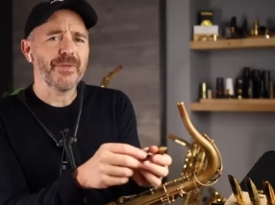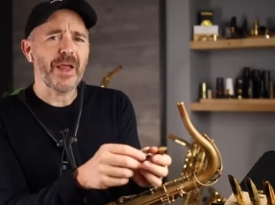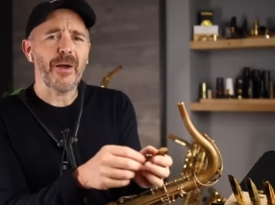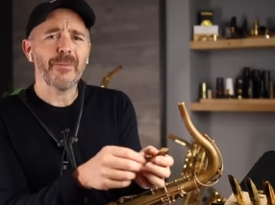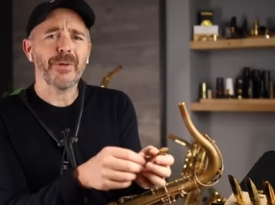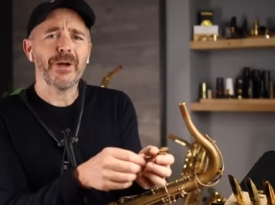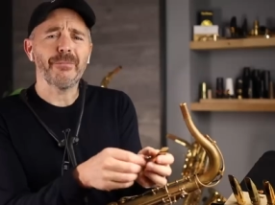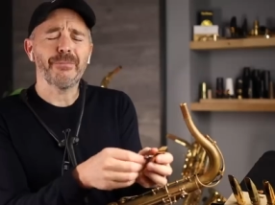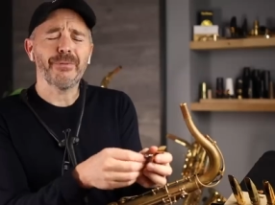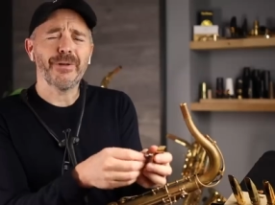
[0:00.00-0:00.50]
Now
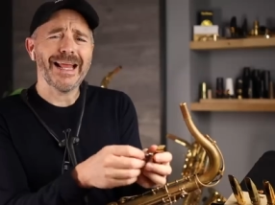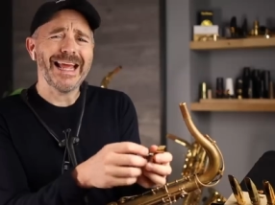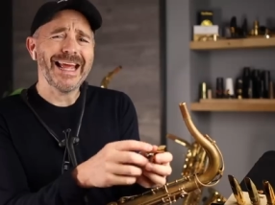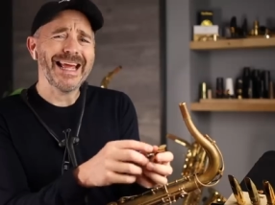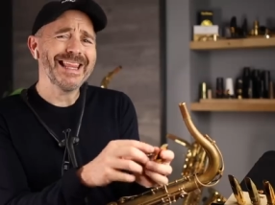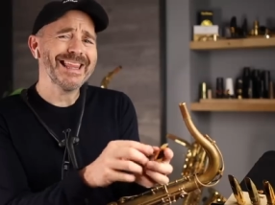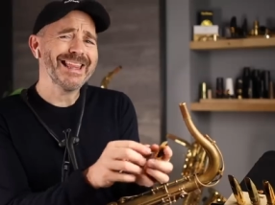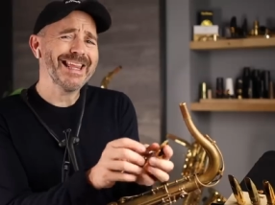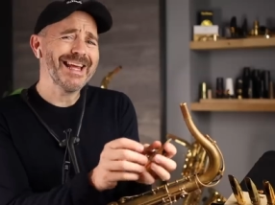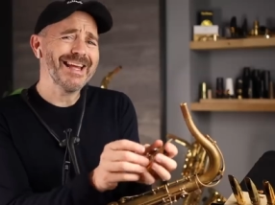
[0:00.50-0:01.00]
I'm gonna
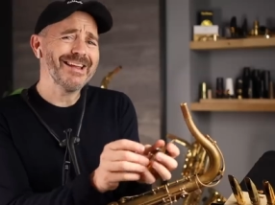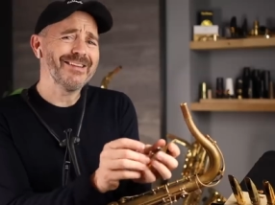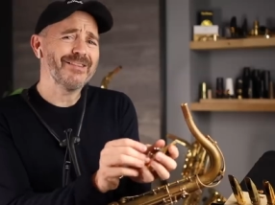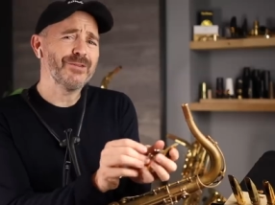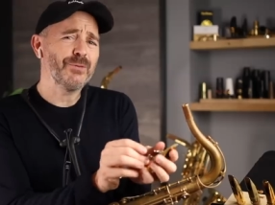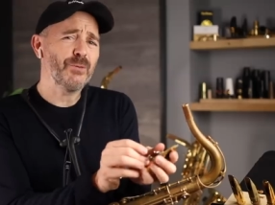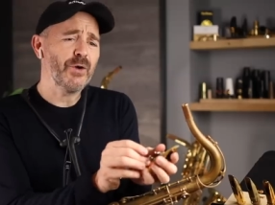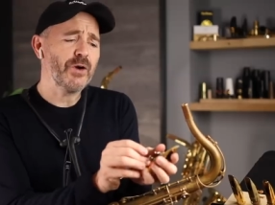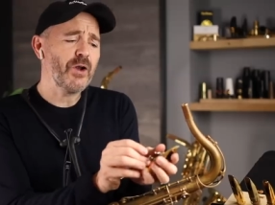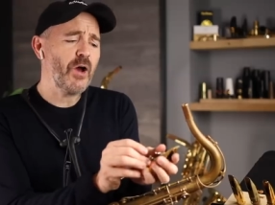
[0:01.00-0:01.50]
play
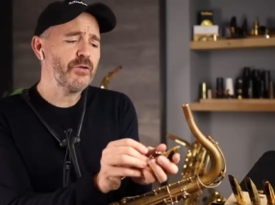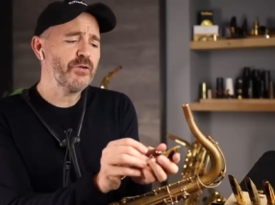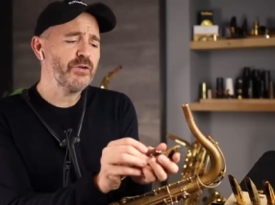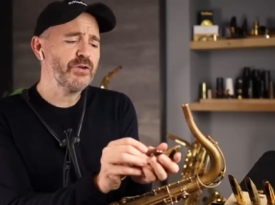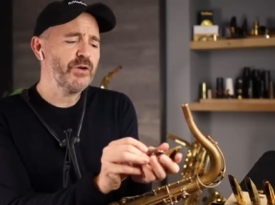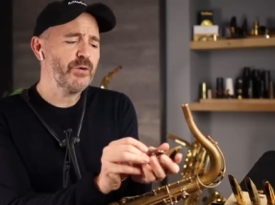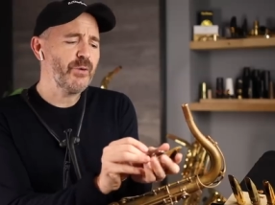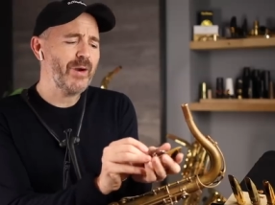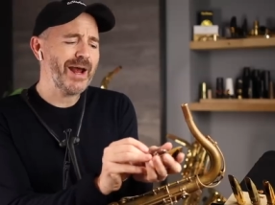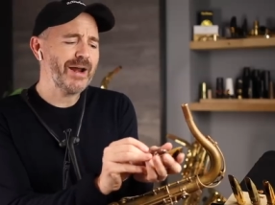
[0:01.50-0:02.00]
this
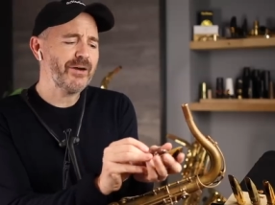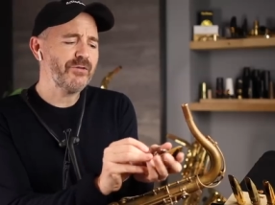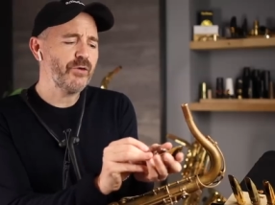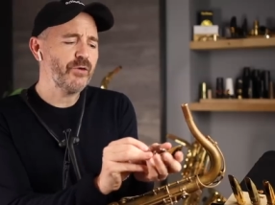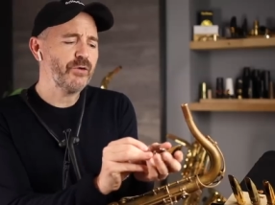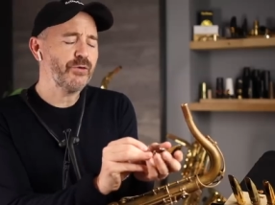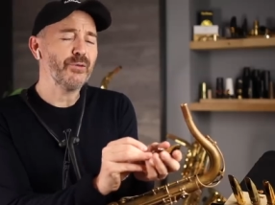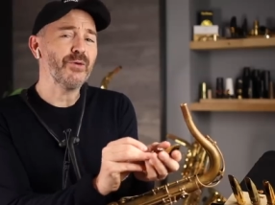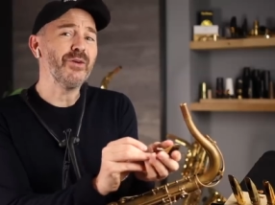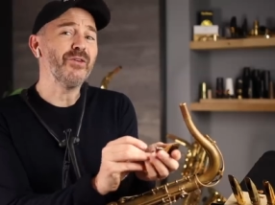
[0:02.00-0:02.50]
100 year
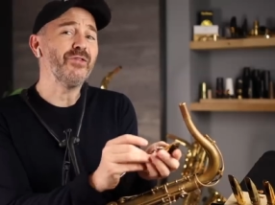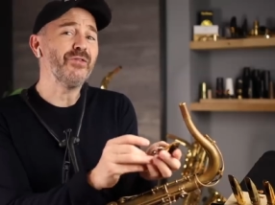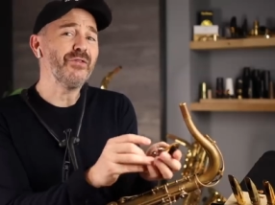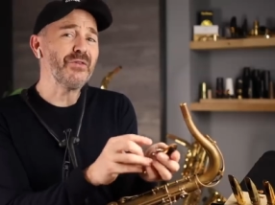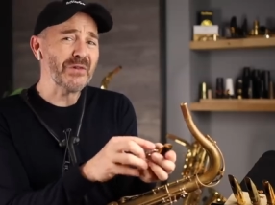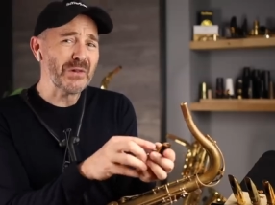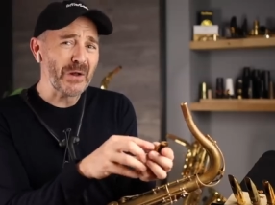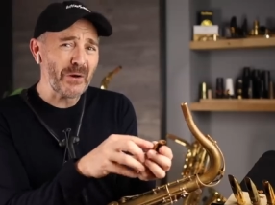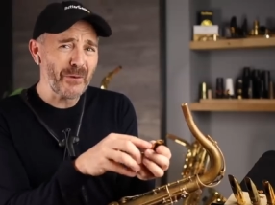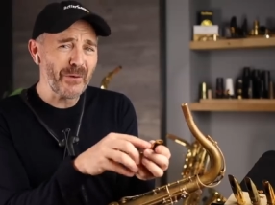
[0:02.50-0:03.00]
anniversary
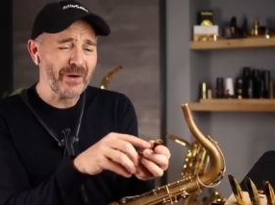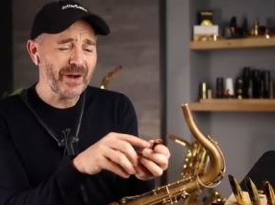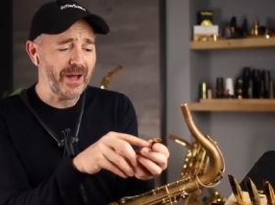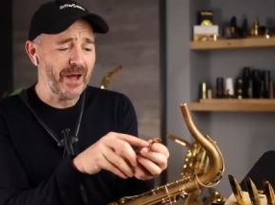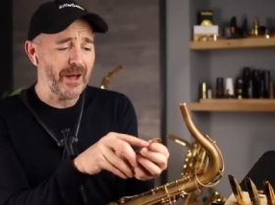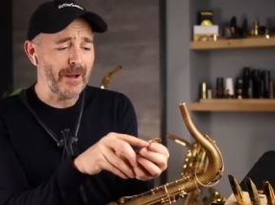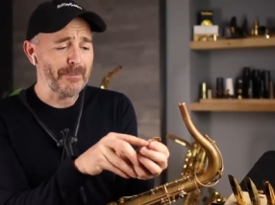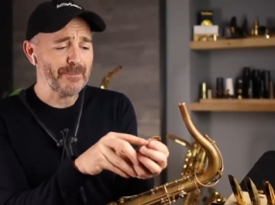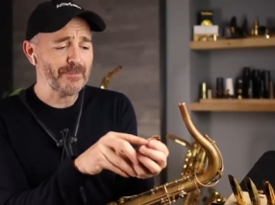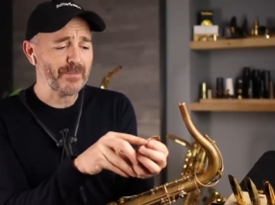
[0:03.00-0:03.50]

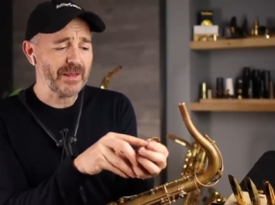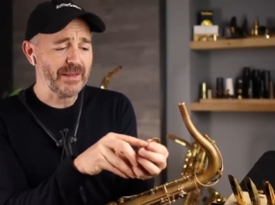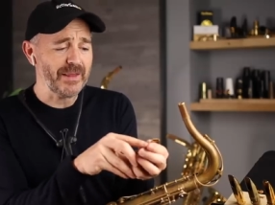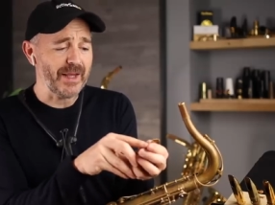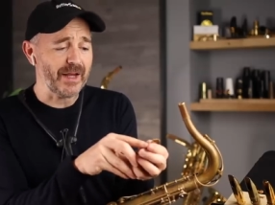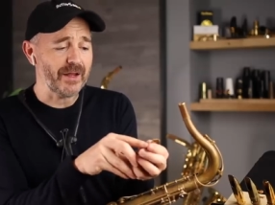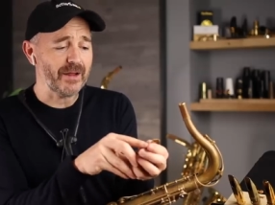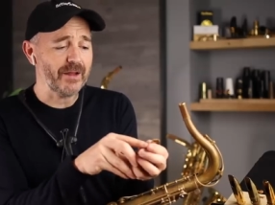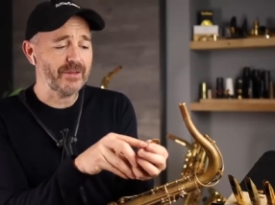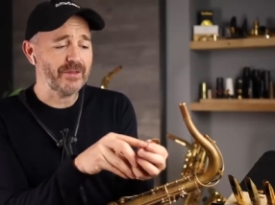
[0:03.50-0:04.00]
Florida
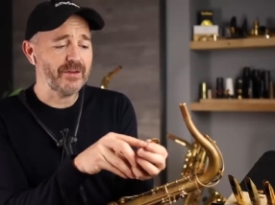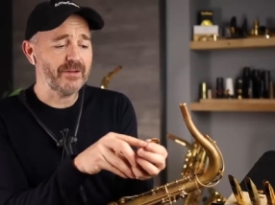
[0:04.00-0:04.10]
link.